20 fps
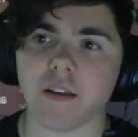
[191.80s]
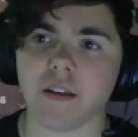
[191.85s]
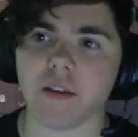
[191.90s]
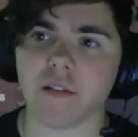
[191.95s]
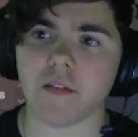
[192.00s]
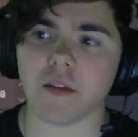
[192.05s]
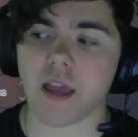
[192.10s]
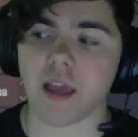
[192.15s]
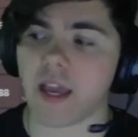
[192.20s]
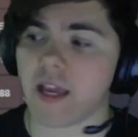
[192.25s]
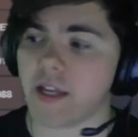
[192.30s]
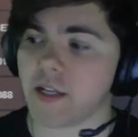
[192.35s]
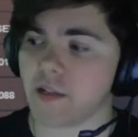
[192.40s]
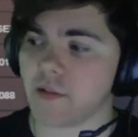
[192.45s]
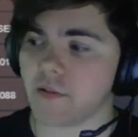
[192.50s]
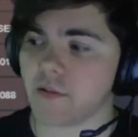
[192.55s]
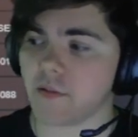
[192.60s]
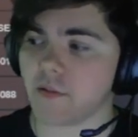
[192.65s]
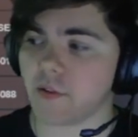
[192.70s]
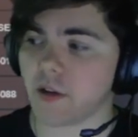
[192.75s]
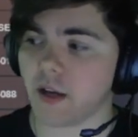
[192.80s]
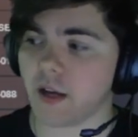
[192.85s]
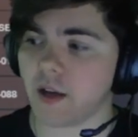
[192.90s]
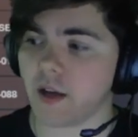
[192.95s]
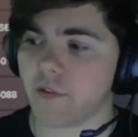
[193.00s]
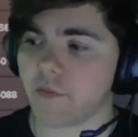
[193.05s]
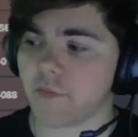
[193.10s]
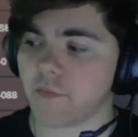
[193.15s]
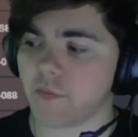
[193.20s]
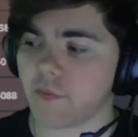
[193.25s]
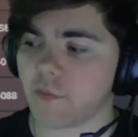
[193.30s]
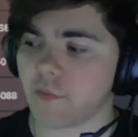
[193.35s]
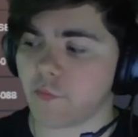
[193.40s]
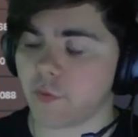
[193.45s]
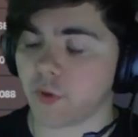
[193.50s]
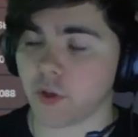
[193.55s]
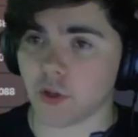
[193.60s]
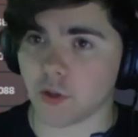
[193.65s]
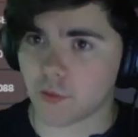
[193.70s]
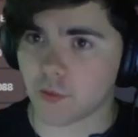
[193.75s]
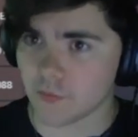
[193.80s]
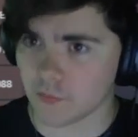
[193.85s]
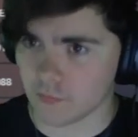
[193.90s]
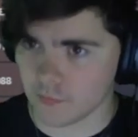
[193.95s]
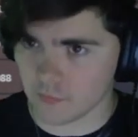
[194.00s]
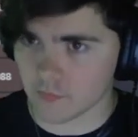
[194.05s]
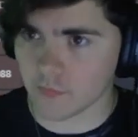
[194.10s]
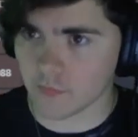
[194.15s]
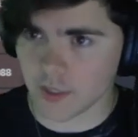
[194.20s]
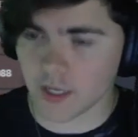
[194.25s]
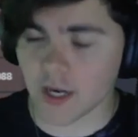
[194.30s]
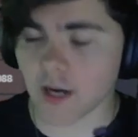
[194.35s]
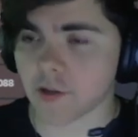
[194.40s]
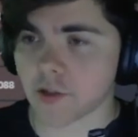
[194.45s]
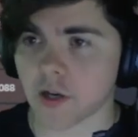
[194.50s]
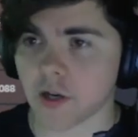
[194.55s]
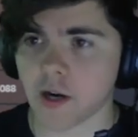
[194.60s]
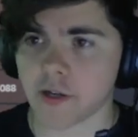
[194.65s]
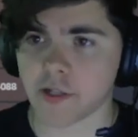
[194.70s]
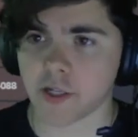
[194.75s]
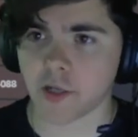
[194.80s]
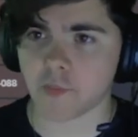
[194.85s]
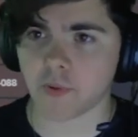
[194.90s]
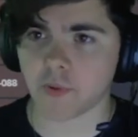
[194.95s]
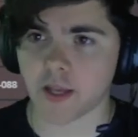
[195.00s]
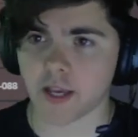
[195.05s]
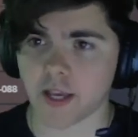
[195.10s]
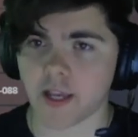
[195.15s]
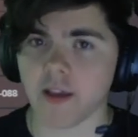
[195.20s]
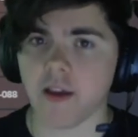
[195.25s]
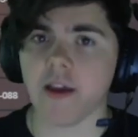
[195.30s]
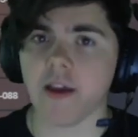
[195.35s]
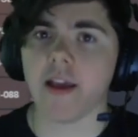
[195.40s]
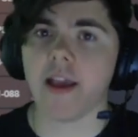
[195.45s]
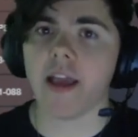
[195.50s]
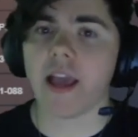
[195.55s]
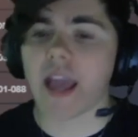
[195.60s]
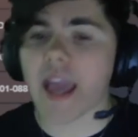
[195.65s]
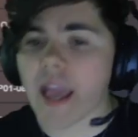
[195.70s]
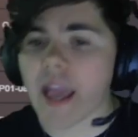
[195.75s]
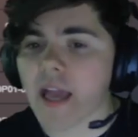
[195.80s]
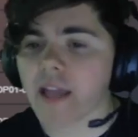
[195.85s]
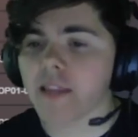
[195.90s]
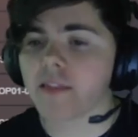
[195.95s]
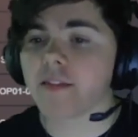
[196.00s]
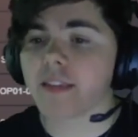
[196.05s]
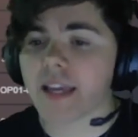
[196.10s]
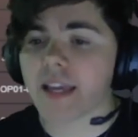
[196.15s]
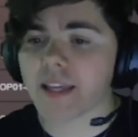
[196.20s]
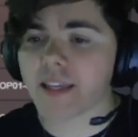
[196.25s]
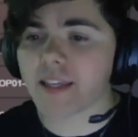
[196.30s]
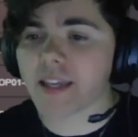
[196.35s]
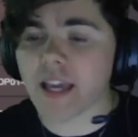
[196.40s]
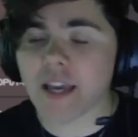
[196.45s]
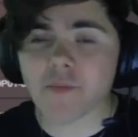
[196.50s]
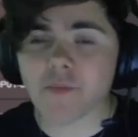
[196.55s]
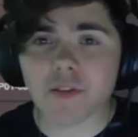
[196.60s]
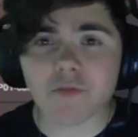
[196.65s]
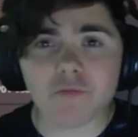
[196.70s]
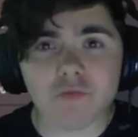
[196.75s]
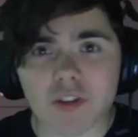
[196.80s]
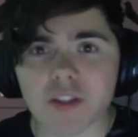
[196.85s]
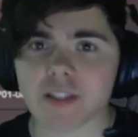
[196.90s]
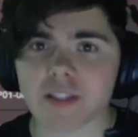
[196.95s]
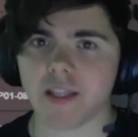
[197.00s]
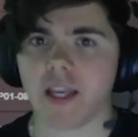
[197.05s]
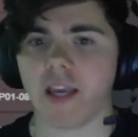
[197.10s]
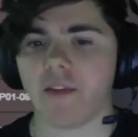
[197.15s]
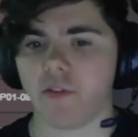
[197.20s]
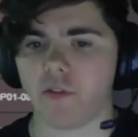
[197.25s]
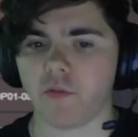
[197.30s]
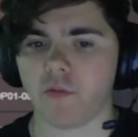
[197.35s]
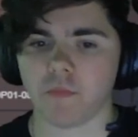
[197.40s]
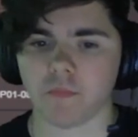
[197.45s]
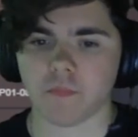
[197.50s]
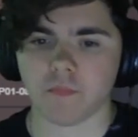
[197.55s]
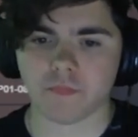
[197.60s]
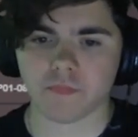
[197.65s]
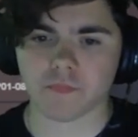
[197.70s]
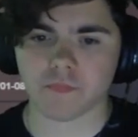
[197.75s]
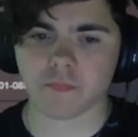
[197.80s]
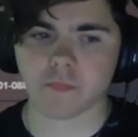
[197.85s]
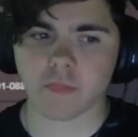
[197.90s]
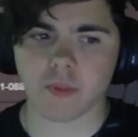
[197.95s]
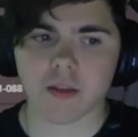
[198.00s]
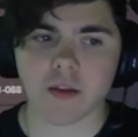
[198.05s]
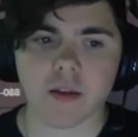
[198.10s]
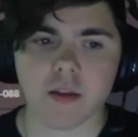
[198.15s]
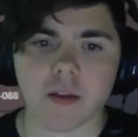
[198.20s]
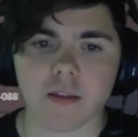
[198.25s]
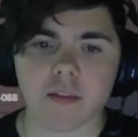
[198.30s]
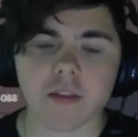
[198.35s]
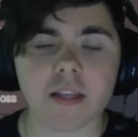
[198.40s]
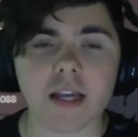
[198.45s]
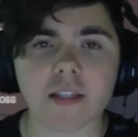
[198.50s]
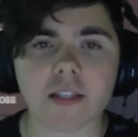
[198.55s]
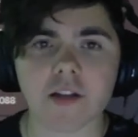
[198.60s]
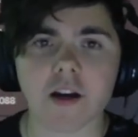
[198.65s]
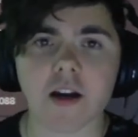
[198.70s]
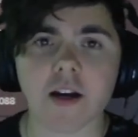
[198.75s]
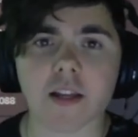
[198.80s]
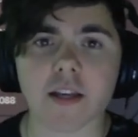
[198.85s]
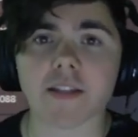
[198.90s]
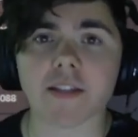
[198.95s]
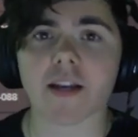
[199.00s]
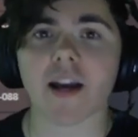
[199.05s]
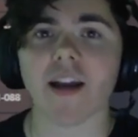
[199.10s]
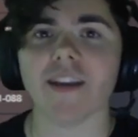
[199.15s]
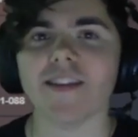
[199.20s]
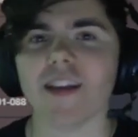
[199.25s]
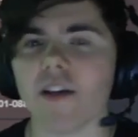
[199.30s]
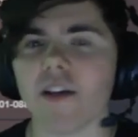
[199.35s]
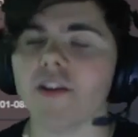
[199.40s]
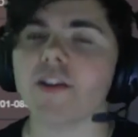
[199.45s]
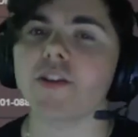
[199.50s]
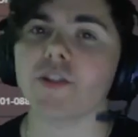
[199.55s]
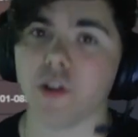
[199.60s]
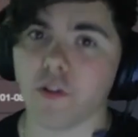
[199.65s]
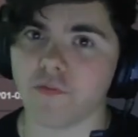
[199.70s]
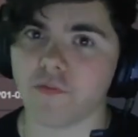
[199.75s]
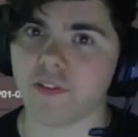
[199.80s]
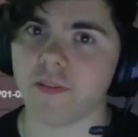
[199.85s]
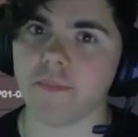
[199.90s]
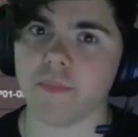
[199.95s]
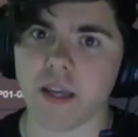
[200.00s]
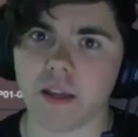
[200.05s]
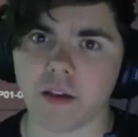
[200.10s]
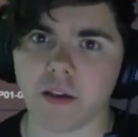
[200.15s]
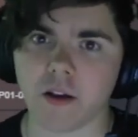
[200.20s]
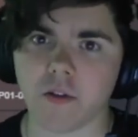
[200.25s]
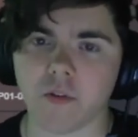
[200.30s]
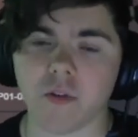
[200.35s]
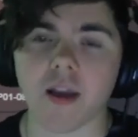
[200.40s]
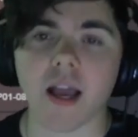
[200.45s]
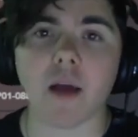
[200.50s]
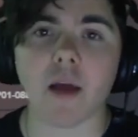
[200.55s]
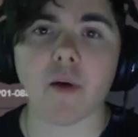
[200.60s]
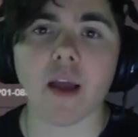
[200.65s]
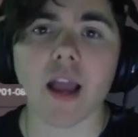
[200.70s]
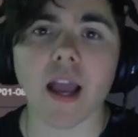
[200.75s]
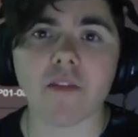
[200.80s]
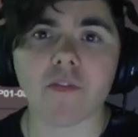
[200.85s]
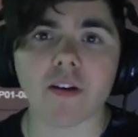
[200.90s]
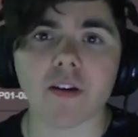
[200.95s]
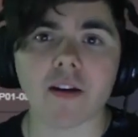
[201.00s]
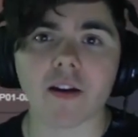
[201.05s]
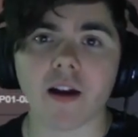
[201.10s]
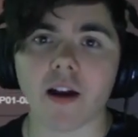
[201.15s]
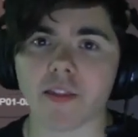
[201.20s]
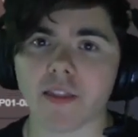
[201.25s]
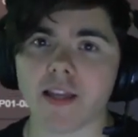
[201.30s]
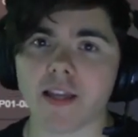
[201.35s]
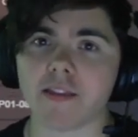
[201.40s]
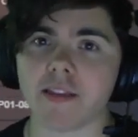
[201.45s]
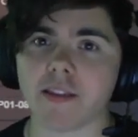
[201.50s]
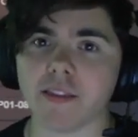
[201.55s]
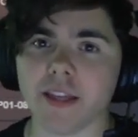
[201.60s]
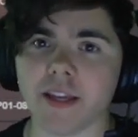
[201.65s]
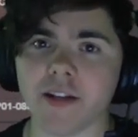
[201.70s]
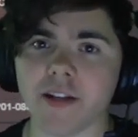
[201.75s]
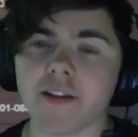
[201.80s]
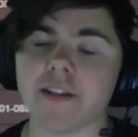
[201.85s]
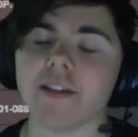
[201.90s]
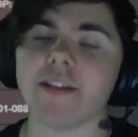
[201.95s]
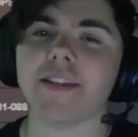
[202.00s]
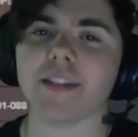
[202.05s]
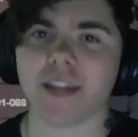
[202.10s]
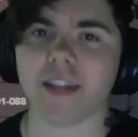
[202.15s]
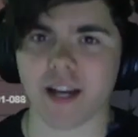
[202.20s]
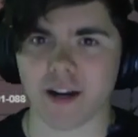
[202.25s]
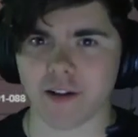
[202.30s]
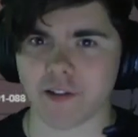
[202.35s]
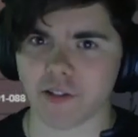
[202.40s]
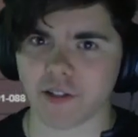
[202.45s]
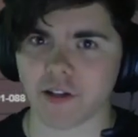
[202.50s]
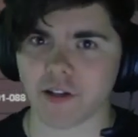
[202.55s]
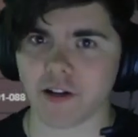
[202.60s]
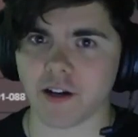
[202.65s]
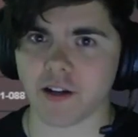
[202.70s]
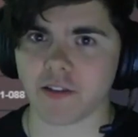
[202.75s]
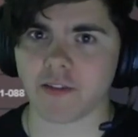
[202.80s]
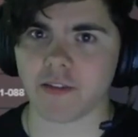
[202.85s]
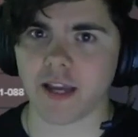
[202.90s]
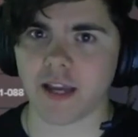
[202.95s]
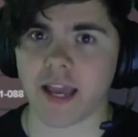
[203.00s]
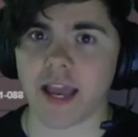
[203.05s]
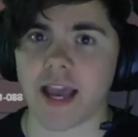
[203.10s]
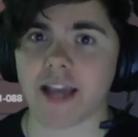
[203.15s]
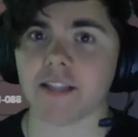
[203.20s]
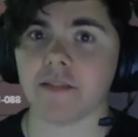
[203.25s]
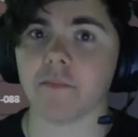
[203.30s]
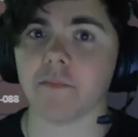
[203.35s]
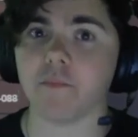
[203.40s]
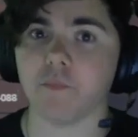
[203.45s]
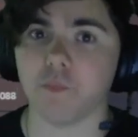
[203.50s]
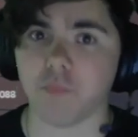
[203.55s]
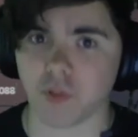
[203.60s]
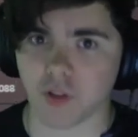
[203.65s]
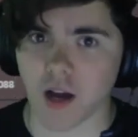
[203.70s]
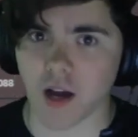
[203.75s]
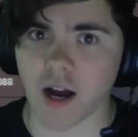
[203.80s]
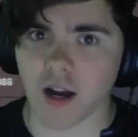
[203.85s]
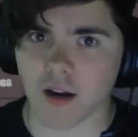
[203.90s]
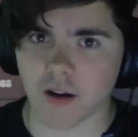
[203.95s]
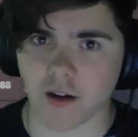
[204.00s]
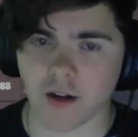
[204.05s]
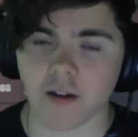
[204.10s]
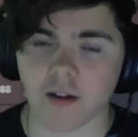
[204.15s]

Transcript: and for your character cards that you're playing, and late game can really save you. The next card is another Doflamingo. However, unlike the leader, it's a character card that has blocker.